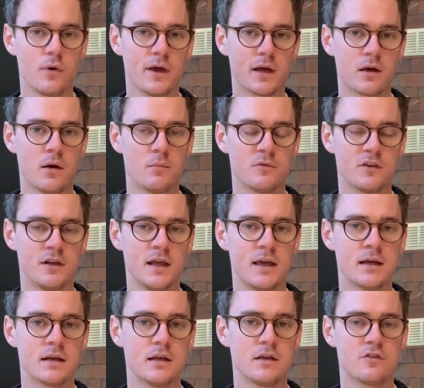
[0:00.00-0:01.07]
It comes in
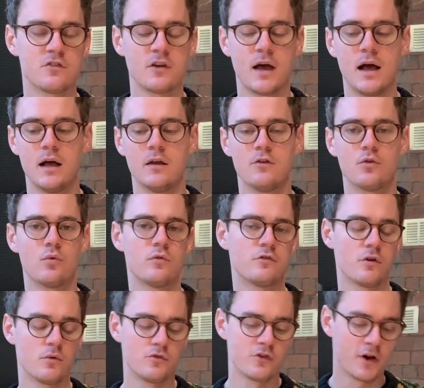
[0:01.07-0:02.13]
English and
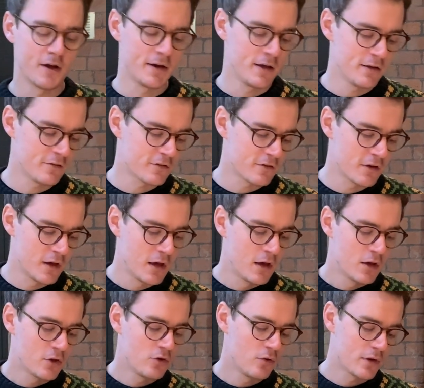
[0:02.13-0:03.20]
also Chinese.
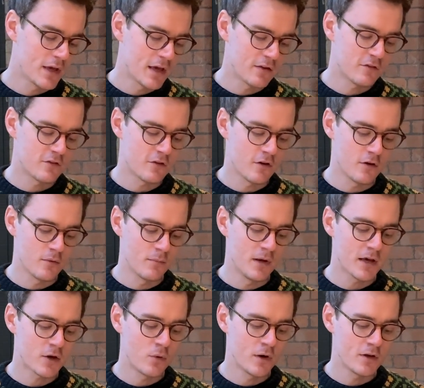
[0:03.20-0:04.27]
You get some
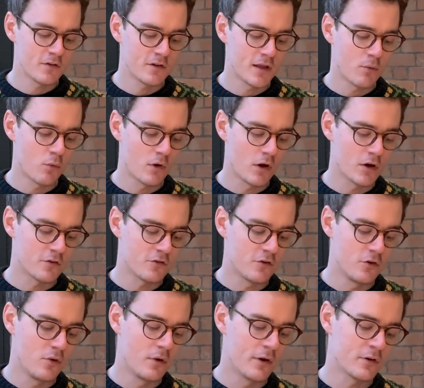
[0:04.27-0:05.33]
liquid that will last
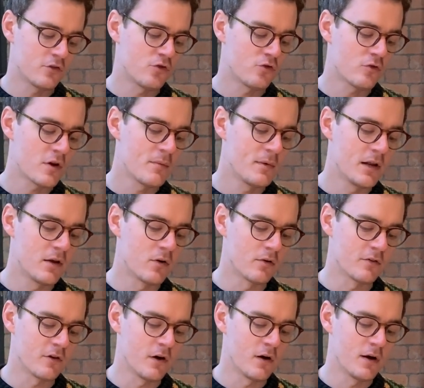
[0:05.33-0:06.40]
you an extremely long
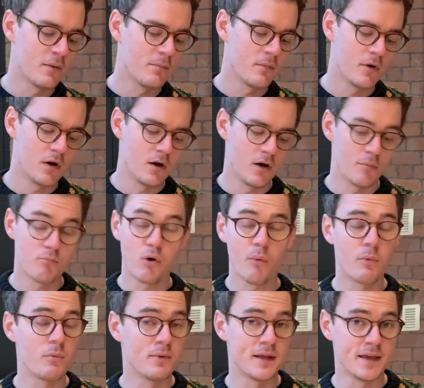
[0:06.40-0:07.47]
time,
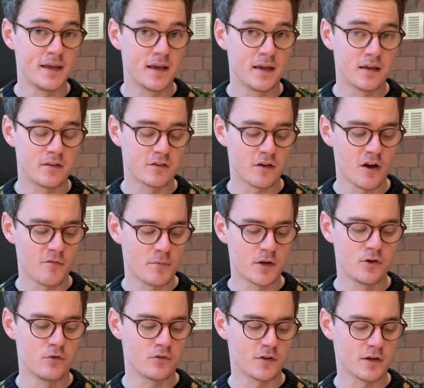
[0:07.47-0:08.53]
probably years. I've
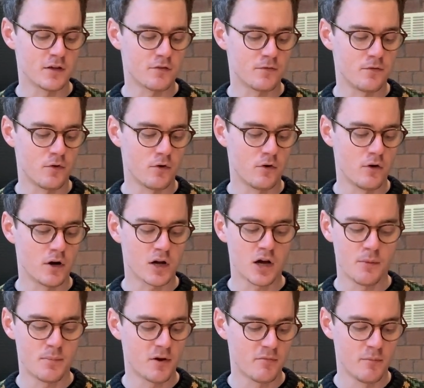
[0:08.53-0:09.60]
been using this for a
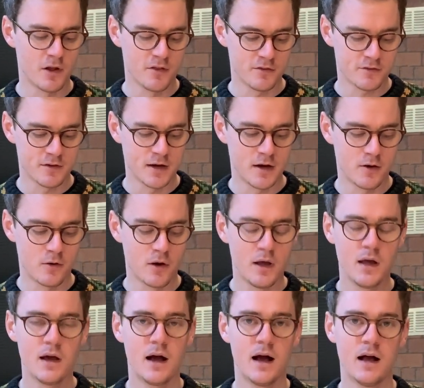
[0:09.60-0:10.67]
couple of months now
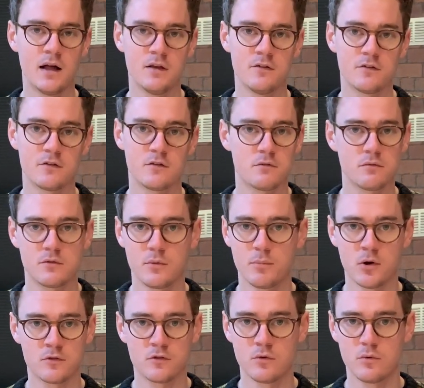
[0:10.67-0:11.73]
and the
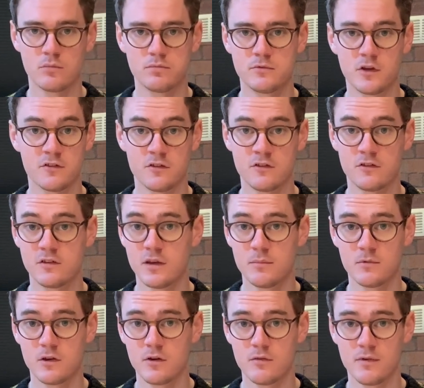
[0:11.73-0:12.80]
bottle doesn't seem
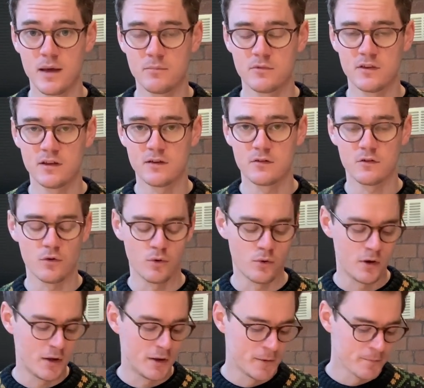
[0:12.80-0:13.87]
to have emptied at
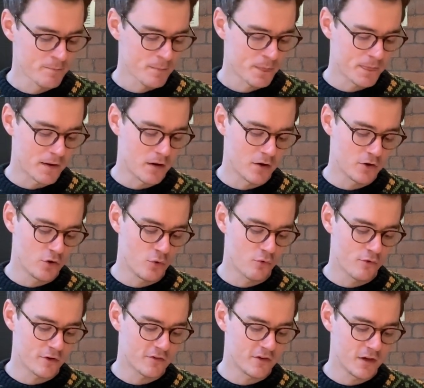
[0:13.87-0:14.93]
all. You'll
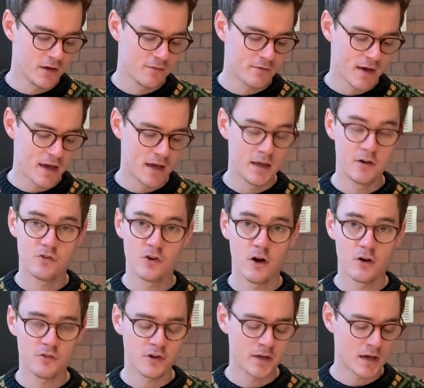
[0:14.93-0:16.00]
receive a
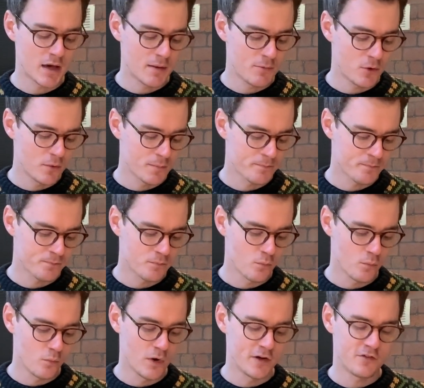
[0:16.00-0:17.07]
charging cable,
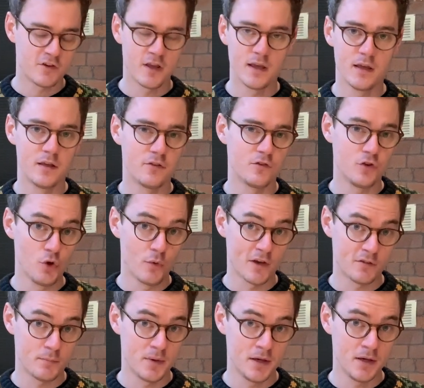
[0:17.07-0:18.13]
which is
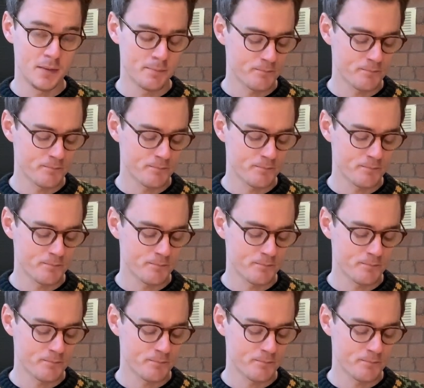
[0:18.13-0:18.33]
USB.